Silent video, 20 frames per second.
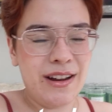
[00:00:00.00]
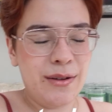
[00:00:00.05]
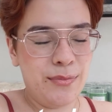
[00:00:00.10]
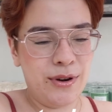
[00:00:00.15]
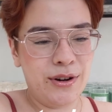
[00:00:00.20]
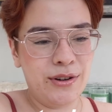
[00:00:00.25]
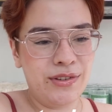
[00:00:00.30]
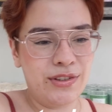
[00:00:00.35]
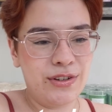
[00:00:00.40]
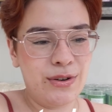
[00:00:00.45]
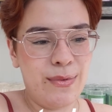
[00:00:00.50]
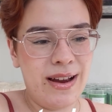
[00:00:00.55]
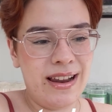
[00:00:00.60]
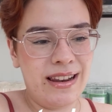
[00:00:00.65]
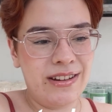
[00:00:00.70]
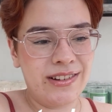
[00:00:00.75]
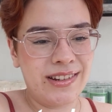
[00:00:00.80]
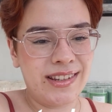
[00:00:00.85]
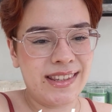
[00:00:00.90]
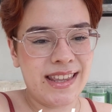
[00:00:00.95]
I post all my
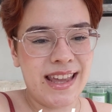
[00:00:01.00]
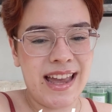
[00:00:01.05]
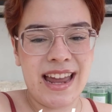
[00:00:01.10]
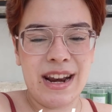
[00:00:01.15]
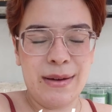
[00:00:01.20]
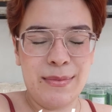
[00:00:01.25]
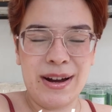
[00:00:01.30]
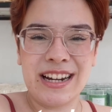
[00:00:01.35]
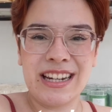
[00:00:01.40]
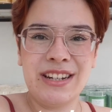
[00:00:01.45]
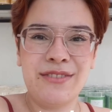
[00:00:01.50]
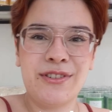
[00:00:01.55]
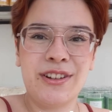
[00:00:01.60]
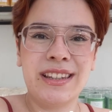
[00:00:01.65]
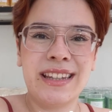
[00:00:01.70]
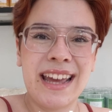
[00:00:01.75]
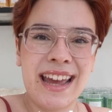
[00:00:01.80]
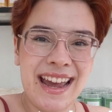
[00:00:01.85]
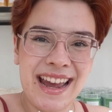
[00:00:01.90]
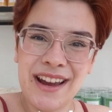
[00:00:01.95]
looks there and I'm active
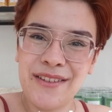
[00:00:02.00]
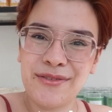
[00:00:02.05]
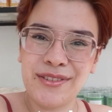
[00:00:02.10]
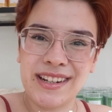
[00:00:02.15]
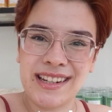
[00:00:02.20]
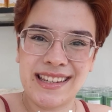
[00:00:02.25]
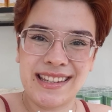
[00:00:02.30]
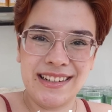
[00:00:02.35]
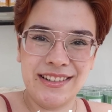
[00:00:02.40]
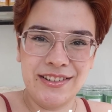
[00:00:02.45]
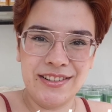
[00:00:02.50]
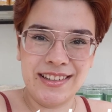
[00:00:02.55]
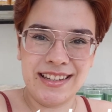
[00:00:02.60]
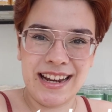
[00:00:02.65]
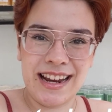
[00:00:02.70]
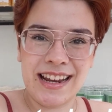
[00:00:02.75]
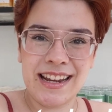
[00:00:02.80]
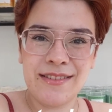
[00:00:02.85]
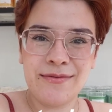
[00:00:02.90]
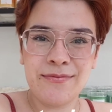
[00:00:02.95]
on there every single
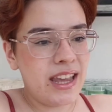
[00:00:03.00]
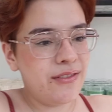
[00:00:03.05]
day.